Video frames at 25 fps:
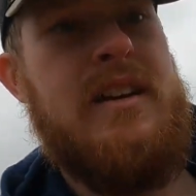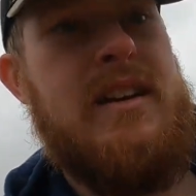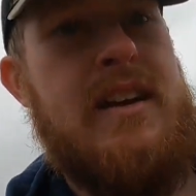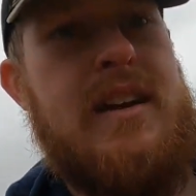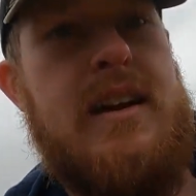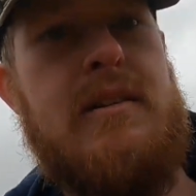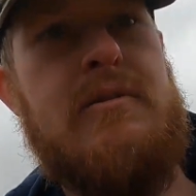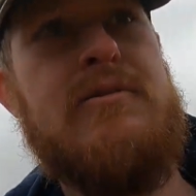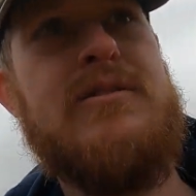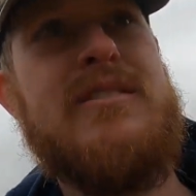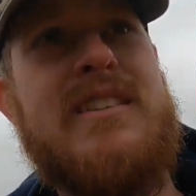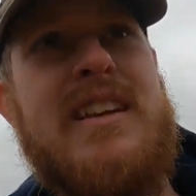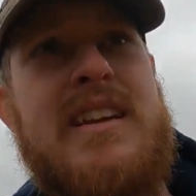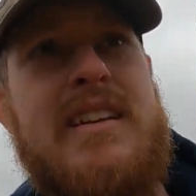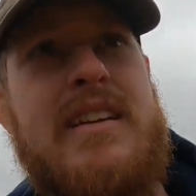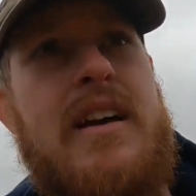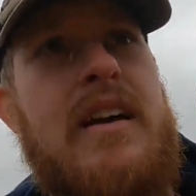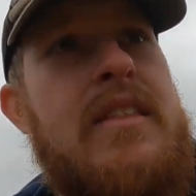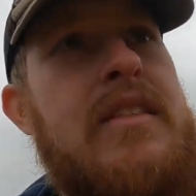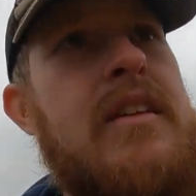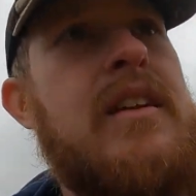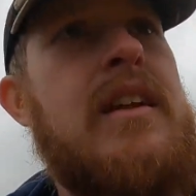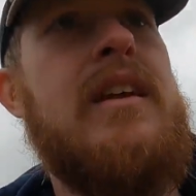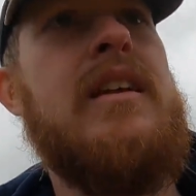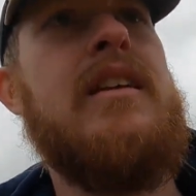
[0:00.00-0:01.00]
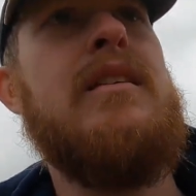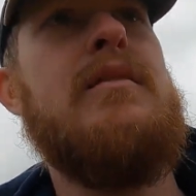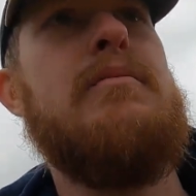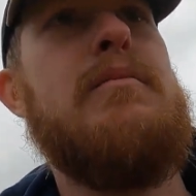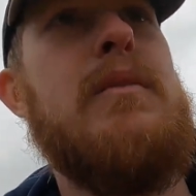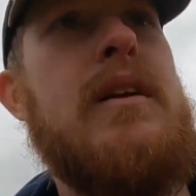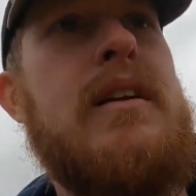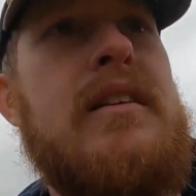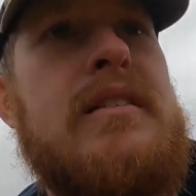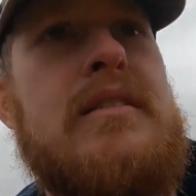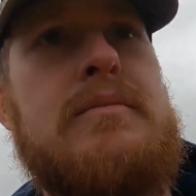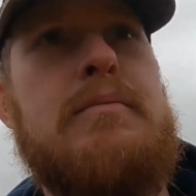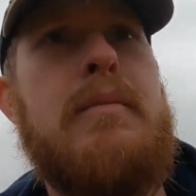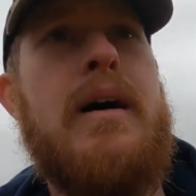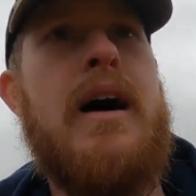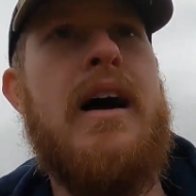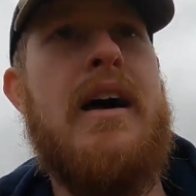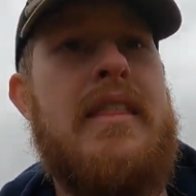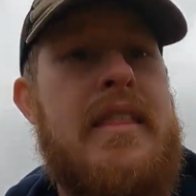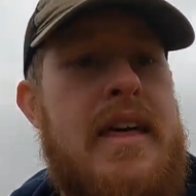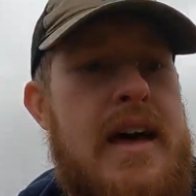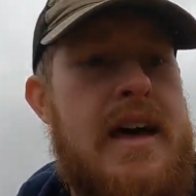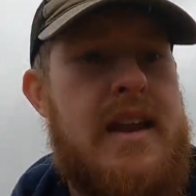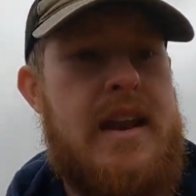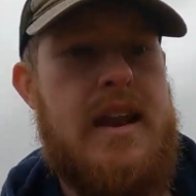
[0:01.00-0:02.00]
I don't see nothing in it, but it's
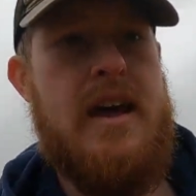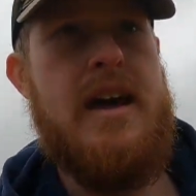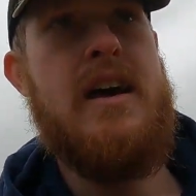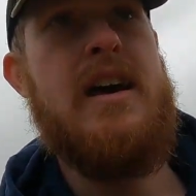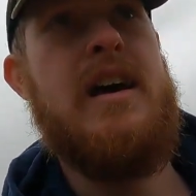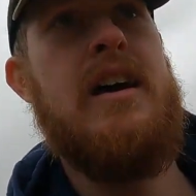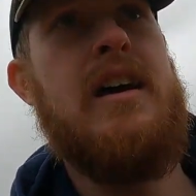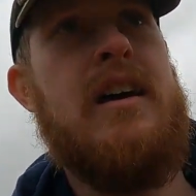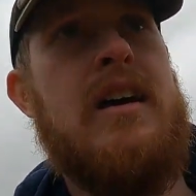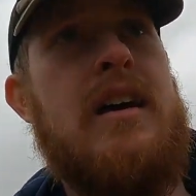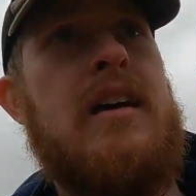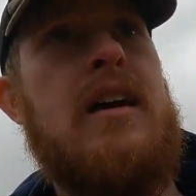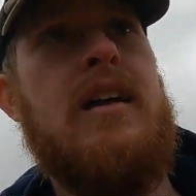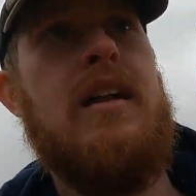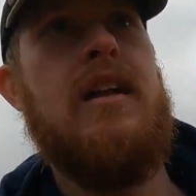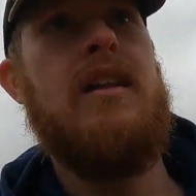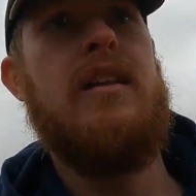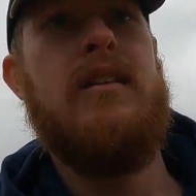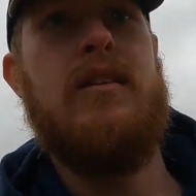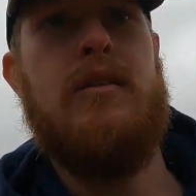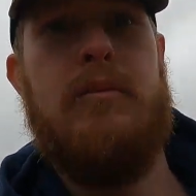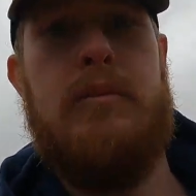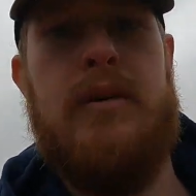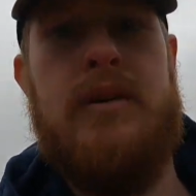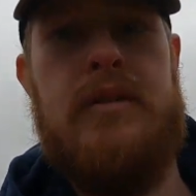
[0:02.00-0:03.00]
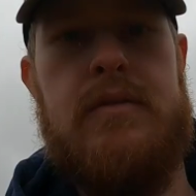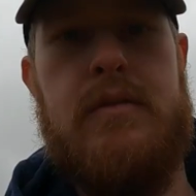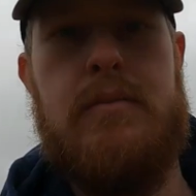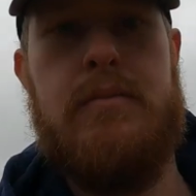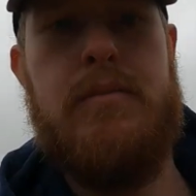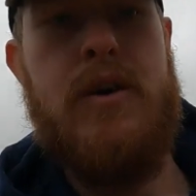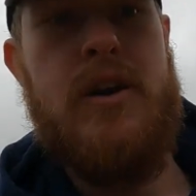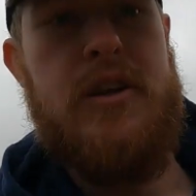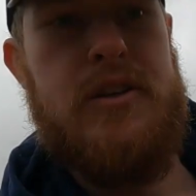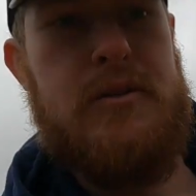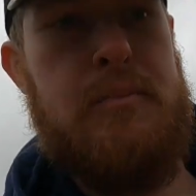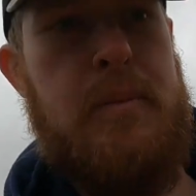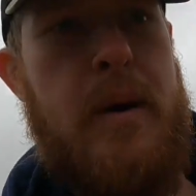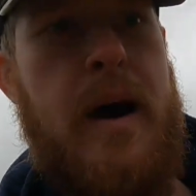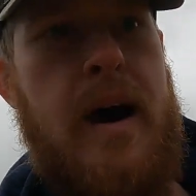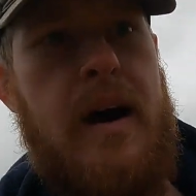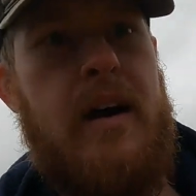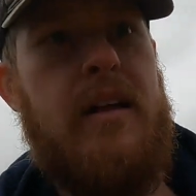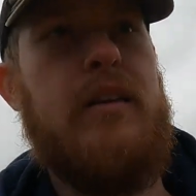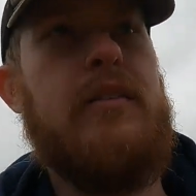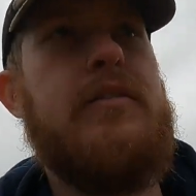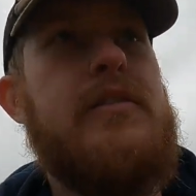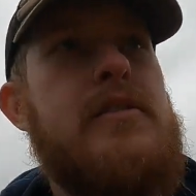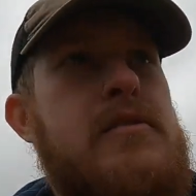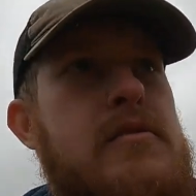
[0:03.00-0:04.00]
by that little bit of a brush
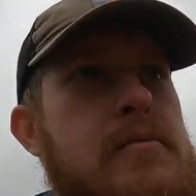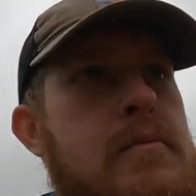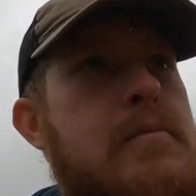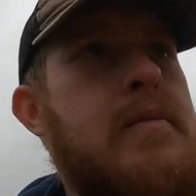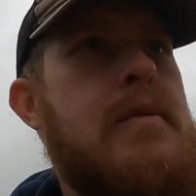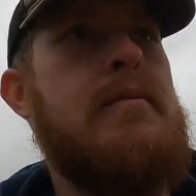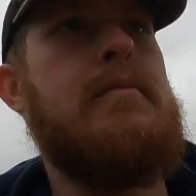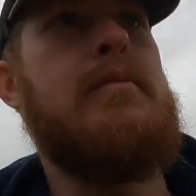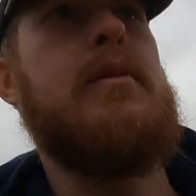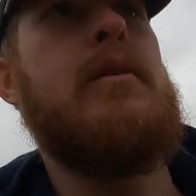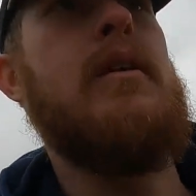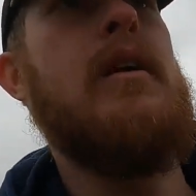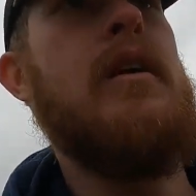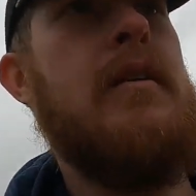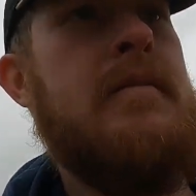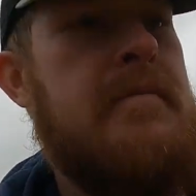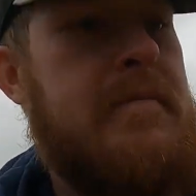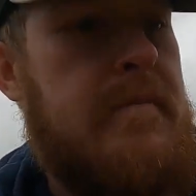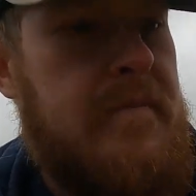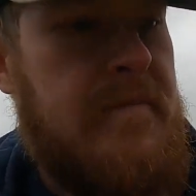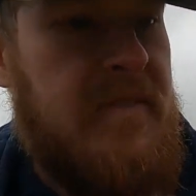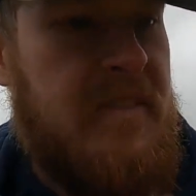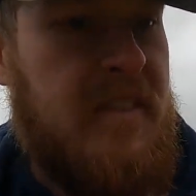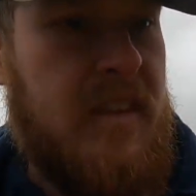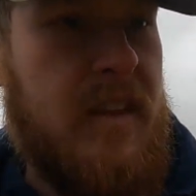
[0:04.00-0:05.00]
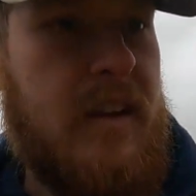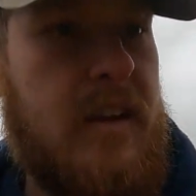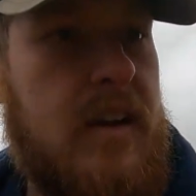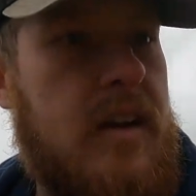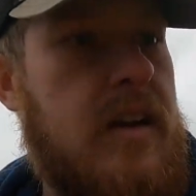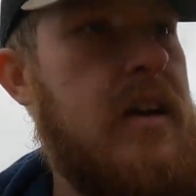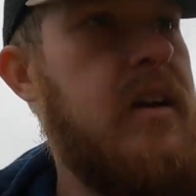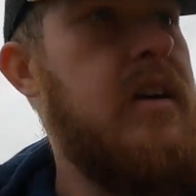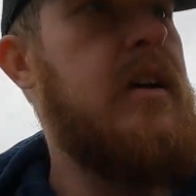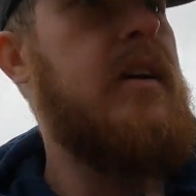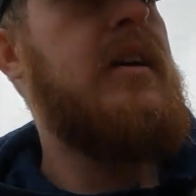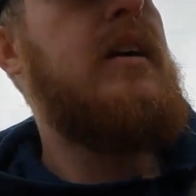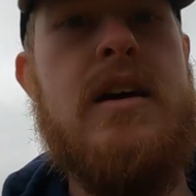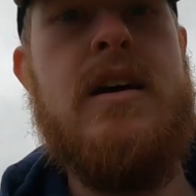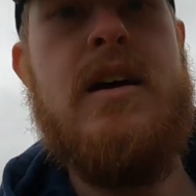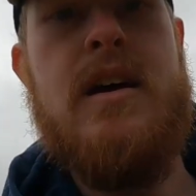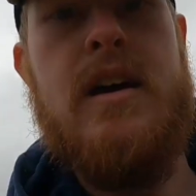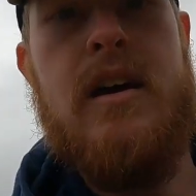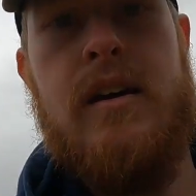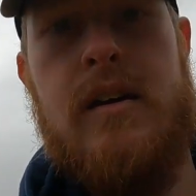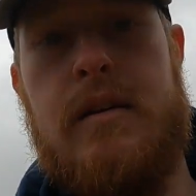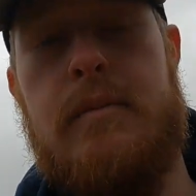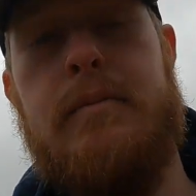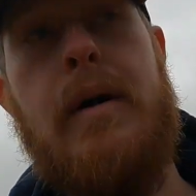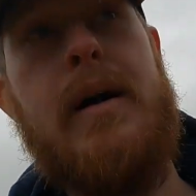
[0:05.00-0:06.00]
pile, if you remember.
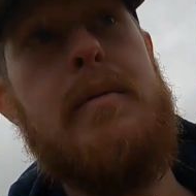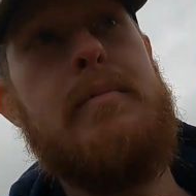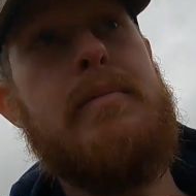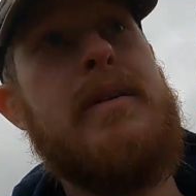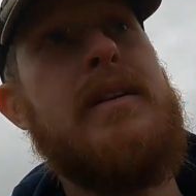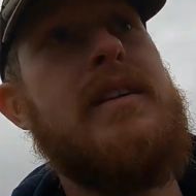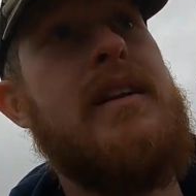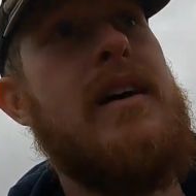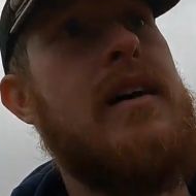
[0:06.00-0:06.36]
Might be